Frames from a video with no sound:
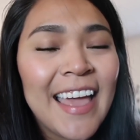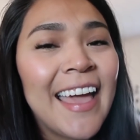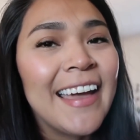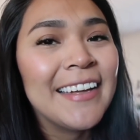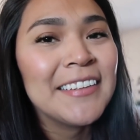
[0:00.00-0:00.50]

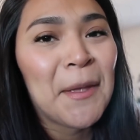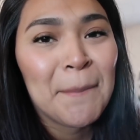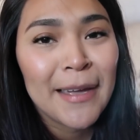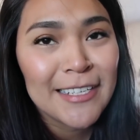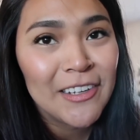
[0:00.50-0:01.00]
at
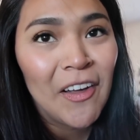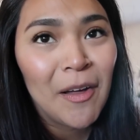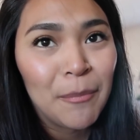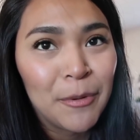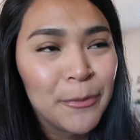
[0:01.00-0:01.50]
my
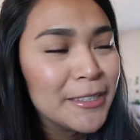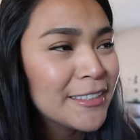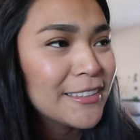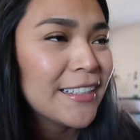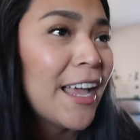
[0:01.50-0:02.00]
job, which
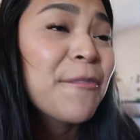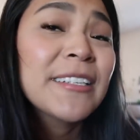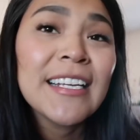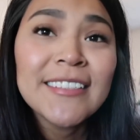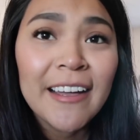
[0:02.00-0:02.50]
is I
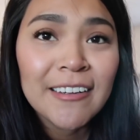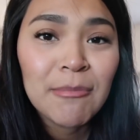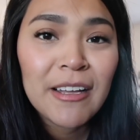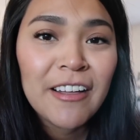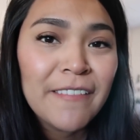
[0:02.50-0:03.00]
worked at Taco
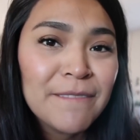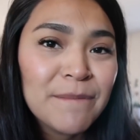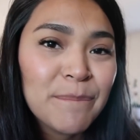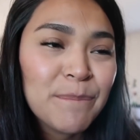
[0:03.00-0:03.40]
Bell.